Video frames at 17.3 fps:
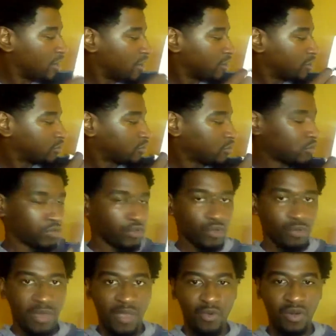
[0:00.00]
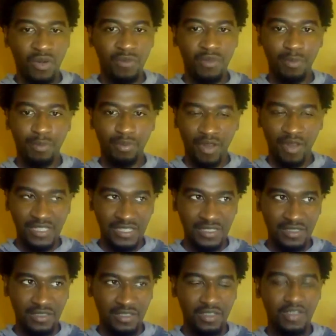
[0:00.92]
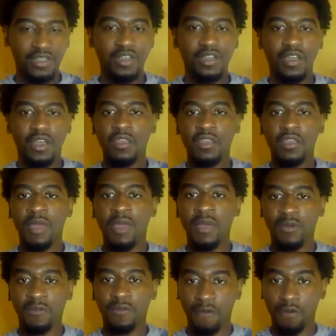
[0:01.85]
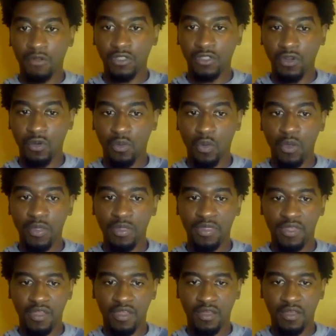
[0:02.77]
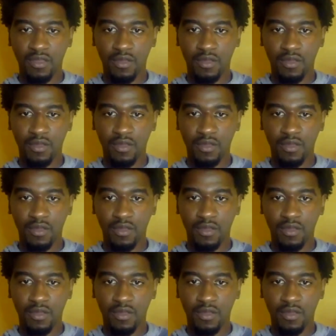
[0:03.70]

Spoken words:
So you may want to be present, and you may want to focus on one thing.